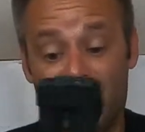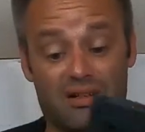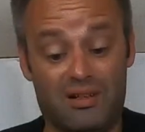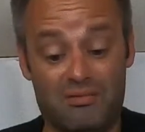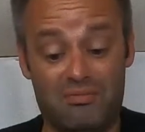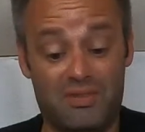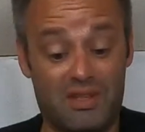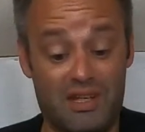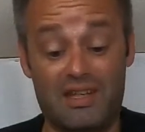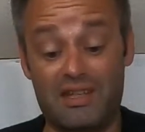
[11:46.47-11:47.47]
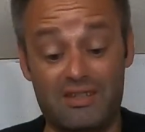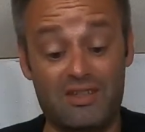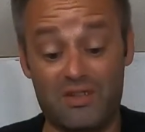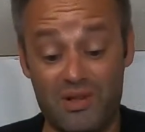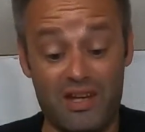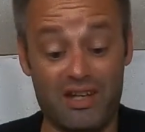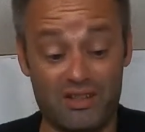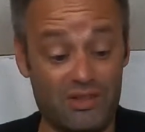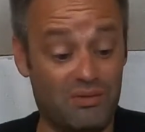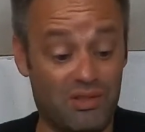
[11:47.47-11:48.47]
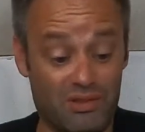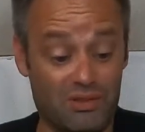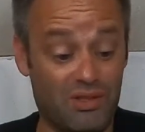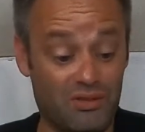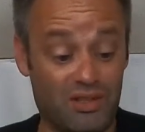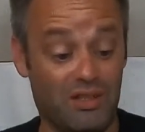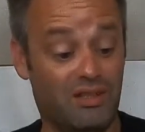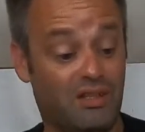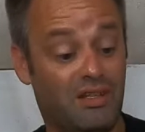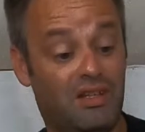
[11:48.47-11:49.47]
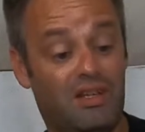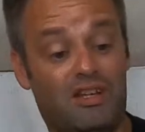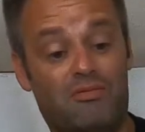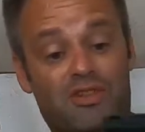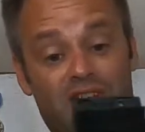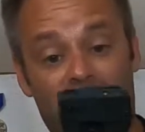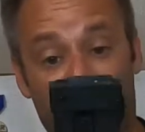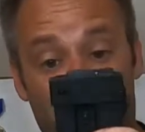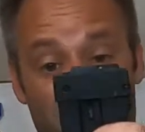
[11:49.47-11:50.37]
Um, it gets in the way actually when you're loading it. I mean, they got a